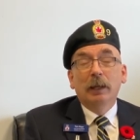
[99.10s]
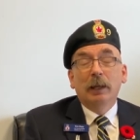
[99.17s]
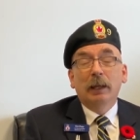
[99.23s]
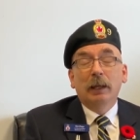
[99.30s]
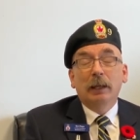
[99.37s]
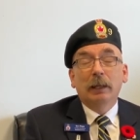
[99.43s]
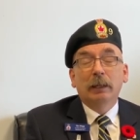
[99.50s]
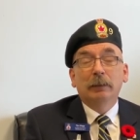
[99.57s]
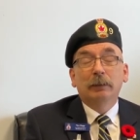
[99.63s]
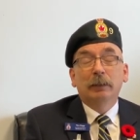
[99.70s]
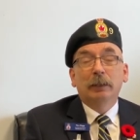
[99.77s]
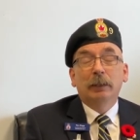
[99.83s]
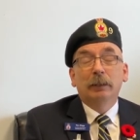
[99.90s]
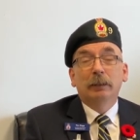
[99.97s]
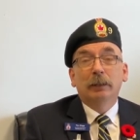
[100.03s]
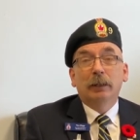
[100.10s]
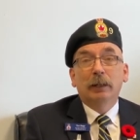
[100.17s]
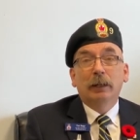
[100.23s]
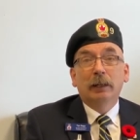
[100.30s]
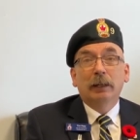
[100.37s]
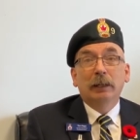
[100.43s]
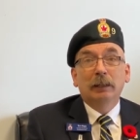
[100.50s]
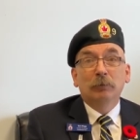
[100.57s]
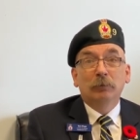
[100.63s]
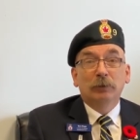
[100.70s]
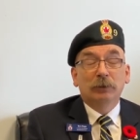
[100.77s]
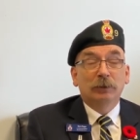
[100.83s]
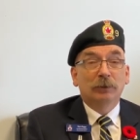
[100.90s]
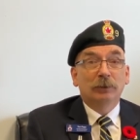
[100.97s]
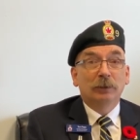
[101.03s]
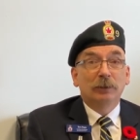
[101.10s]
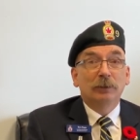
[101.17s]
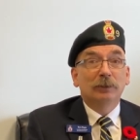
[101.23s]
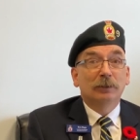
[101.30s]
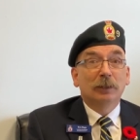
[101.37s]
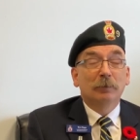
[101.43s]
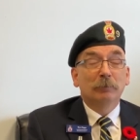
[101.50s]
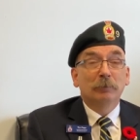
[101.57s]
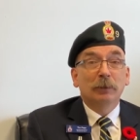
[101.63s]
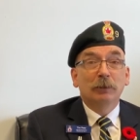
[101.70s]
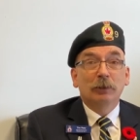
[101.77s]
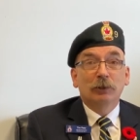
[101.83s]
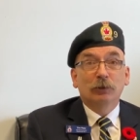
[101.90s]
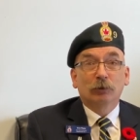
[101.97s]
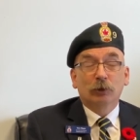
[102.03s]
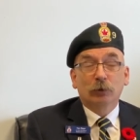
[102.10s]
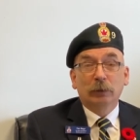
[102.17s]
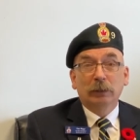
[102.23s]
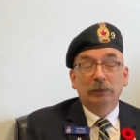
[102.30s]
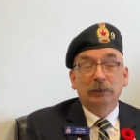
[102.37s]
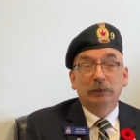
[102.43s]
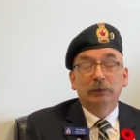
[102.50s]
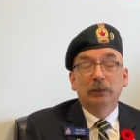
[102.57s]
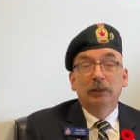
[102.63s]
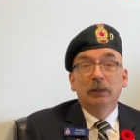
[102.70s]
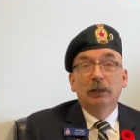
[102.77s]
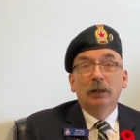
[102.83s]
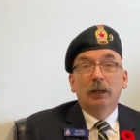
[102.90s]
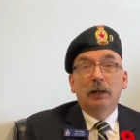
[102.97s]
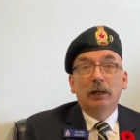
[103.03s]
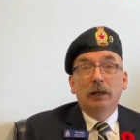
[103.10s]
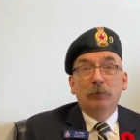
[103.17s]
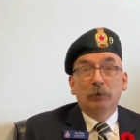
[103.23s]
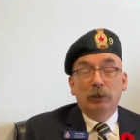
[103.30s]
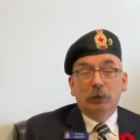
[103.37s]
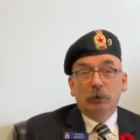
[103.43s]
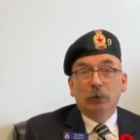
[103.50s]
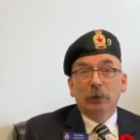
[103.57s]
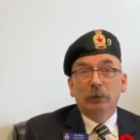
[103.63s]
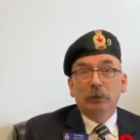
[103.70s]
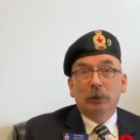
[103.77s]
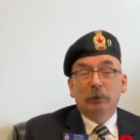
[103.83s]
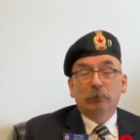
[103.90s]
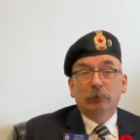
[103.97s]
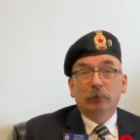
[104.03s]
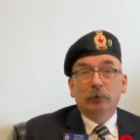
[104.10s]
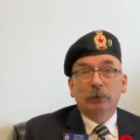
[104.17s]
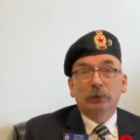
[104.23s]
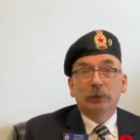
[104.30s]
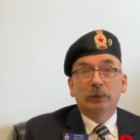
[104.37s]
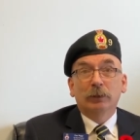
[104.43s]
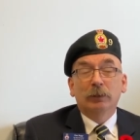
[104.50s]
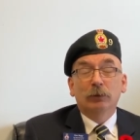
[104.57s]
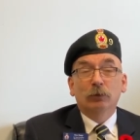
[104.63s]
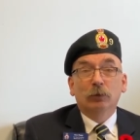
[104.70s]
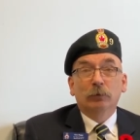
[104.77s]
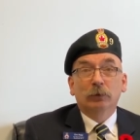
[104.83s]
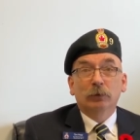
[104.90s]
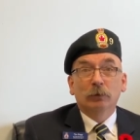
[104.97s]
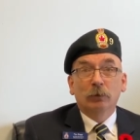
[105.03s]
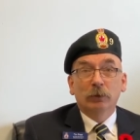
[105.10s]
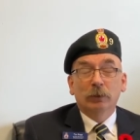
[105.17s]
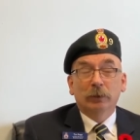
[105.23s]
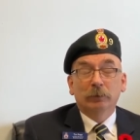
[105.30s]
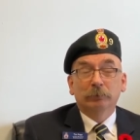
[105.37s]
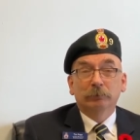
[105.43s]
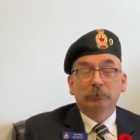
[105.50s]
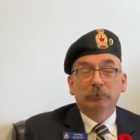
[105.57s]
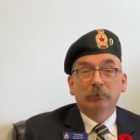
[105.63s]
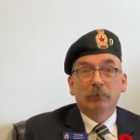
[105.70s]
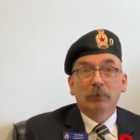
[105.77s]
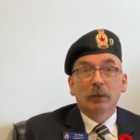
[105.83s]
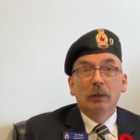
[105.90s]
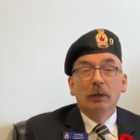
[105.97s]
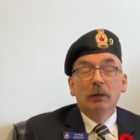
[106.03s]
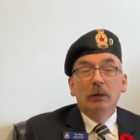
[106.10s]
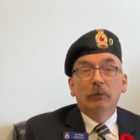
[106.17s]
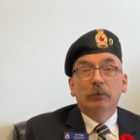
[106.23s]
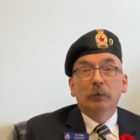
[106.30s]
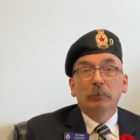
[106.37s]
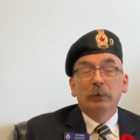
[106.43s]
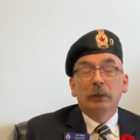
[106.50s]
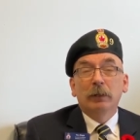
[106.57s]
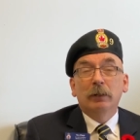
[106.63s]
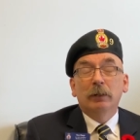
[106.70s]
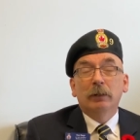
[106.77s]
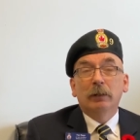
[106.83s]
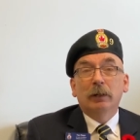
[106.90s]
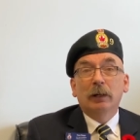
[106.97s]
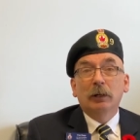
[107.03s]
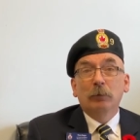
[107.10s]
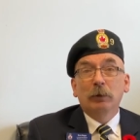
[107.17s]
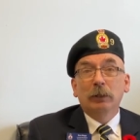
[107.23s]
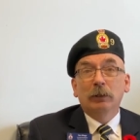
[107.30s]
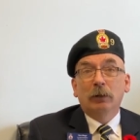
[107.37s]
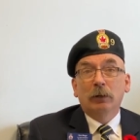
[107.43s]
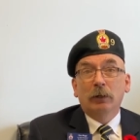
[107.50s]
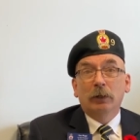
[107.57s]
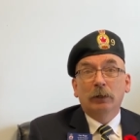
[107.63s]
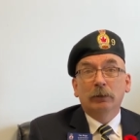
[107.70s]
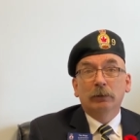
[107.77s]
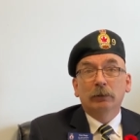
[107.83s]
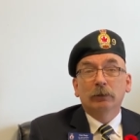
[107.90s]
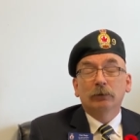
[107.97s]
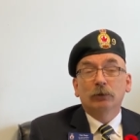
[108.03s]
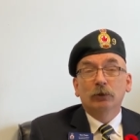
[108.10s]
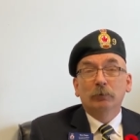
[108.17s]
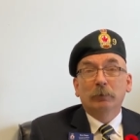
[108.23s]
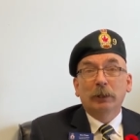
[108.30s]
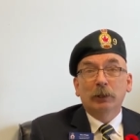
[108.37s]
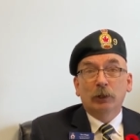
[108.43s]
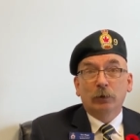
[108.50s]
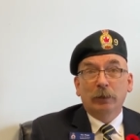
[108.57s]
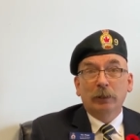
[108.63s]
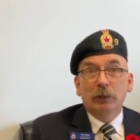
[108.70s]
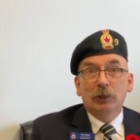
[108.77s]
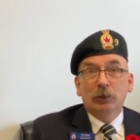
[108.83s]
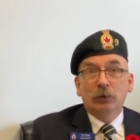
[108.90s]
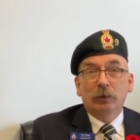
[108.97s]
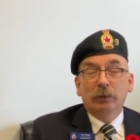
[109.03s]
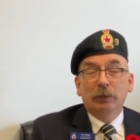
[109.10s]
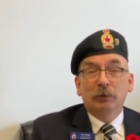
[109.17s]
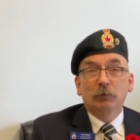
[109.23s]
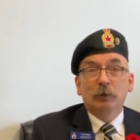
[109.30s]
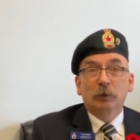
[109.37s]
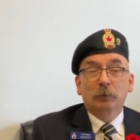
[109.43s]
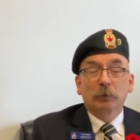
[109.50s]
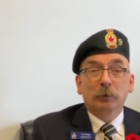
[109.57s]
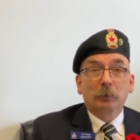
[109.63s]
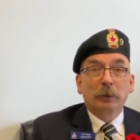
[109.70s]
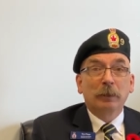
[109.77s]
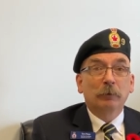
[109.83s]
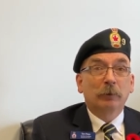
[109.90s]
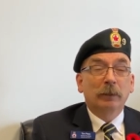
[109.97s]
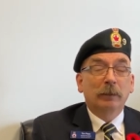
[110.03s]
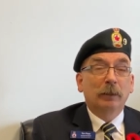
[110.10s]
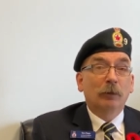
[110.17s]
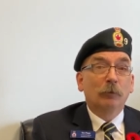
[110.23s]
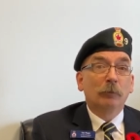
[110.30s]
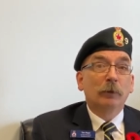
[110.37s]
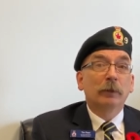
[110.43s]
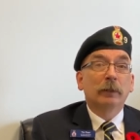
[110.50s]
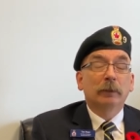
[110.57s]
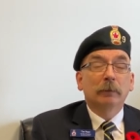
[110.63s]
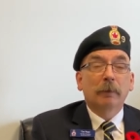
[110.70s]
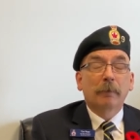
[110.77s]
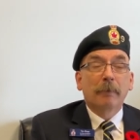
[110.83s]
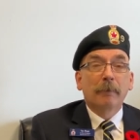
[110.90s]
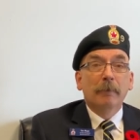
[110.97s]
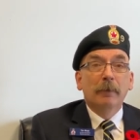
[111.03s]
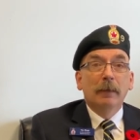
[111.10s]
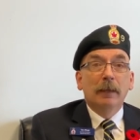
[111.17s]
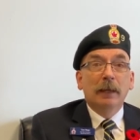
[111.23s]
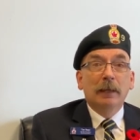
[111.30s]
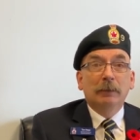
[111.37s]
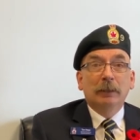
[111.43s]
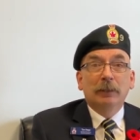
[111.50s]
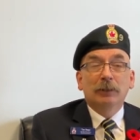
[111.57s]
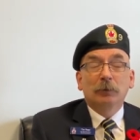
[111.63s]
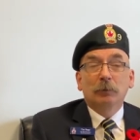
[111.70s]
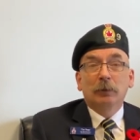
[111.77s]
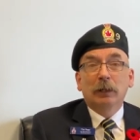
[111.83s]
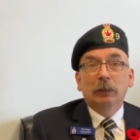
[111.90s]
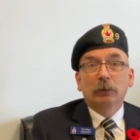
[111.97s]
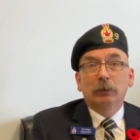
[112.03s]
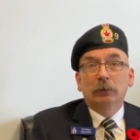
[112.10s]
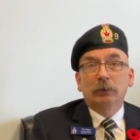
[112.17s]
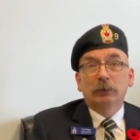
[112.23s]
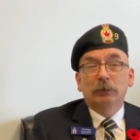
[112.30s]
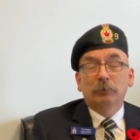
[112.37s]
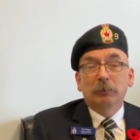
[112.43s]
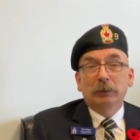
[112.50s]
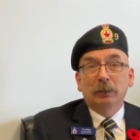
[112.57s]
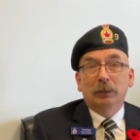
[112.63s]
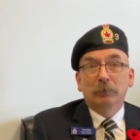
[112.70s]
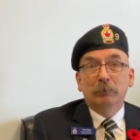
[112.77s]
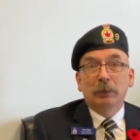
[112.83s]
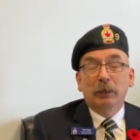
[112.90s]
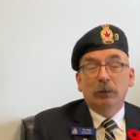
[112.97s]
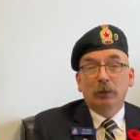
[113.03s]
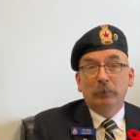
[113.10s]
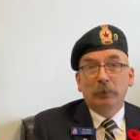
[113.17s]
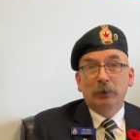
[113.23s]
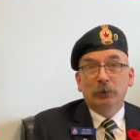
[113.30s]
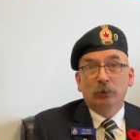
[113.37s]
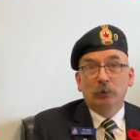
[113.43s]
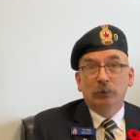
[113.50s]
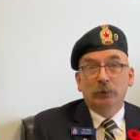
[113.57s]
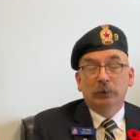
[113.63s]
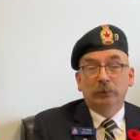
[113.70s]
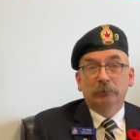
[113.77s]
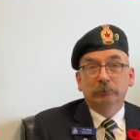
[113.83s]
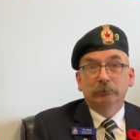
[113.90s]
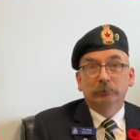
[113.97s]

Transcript: and then I was did some initial training uh, when I joined the Armed Forces in Nova Scotia. From there, I went on to my trades training, which was Wainwright, Alberta. And that's where I learned to become an Army soldier.